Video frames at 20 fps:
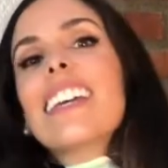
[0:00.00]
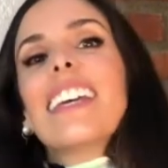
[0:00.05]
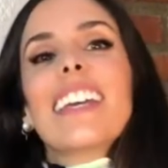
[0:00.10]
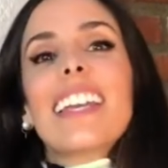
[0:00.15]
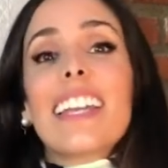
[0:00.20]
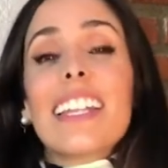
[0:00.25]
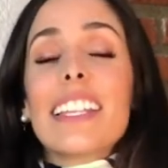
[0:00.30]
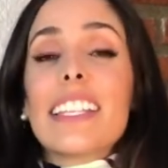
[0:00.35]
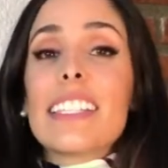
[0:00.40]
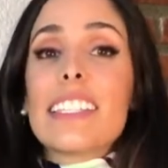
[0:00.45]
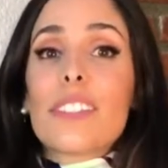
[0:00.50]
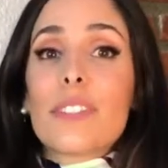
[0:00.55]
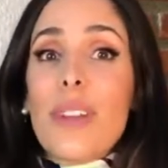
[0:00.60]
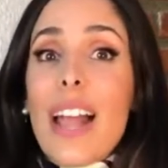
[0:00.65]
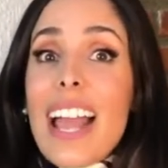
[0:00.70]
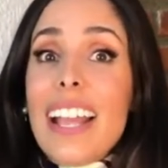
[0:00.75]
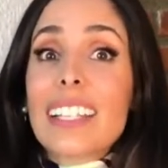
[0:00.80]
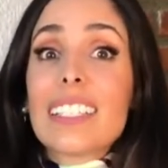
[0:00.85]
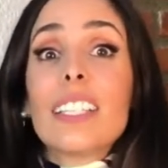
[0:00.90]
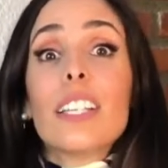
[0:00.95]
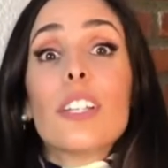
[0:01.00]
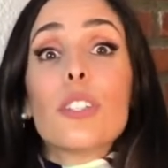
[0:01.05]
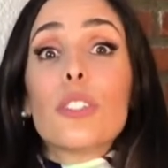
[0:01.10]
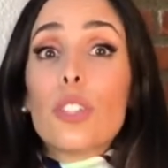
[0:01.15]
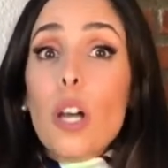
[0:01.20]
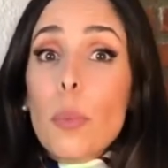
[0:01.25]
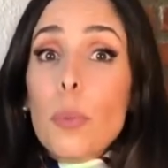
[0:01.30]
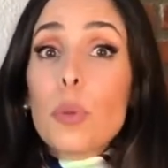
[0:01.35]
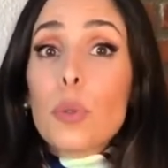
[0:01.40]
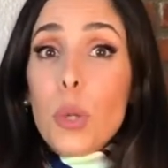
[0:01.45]
It is ranked
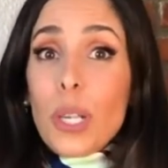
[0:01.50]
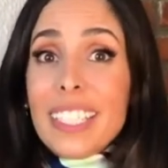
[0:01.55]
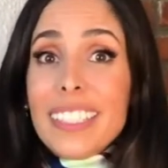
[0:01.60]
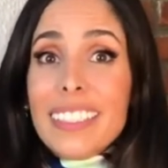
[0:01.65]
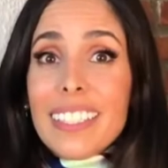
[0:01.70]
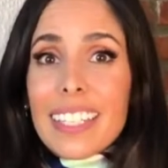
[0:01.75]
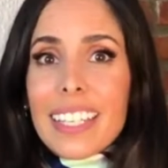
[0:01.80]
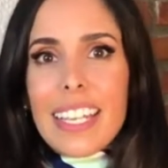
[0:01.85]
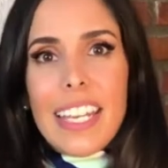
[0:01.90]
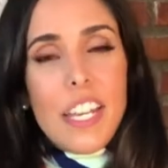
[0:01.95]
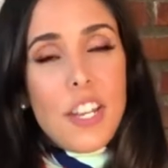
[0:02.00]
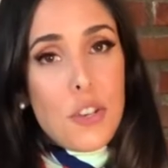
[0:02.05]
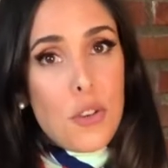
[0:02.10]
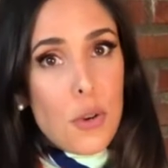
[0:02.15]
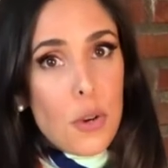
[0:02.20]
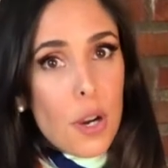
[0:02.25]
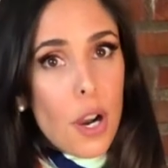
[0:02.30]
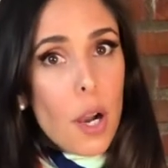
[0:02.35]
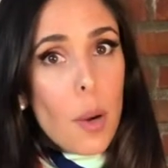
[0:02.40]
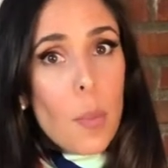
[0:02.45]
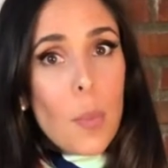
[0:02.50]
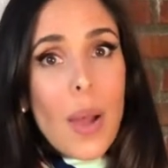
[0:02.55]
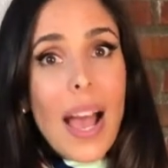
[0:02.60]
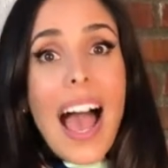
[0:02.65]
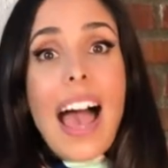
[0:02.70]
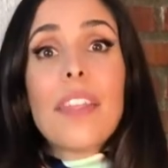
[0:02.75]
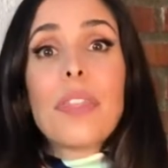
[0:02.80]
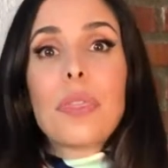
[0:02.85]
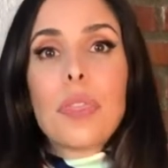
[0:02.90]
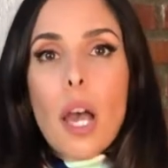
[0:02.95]
top 20 in Europe
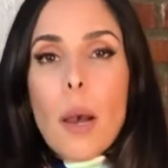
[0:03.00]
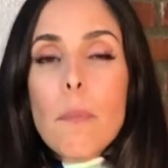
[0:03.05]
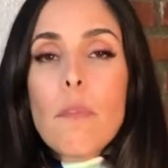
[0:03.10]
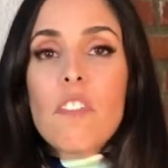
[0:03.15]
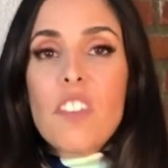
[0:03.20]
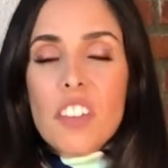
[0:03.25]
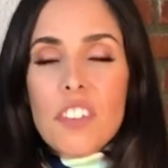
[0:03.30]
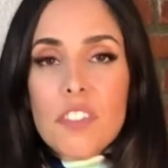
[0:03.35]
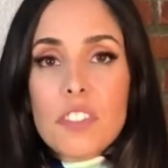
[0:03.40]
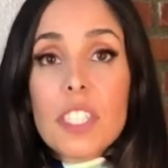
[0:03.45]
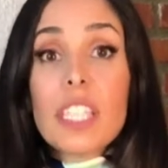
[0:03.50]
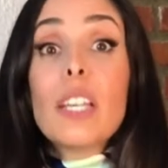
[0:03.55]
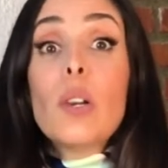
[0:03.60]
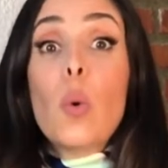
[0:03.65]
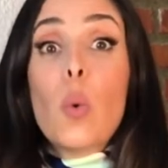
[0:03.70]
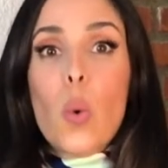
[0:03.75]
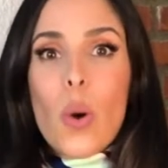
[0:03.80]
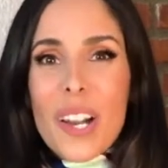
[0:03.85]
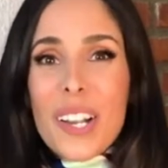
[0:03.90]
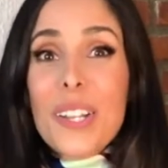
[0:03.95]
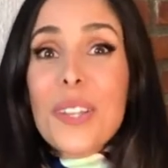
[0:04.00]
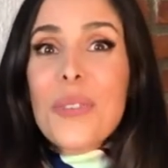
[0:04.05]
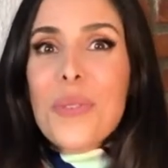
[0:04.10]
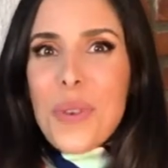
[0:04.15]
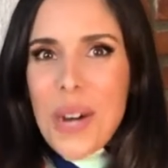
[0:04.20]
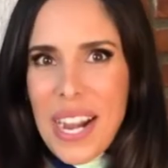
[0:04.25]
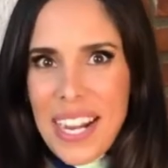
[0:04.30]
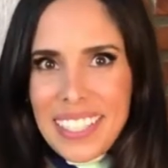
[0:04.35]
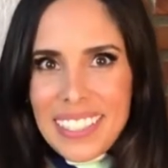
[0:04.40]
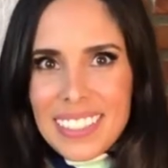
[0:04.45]
and top 50
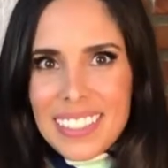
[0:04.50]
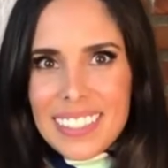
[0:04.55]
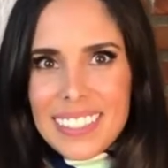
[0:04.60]
worldwide.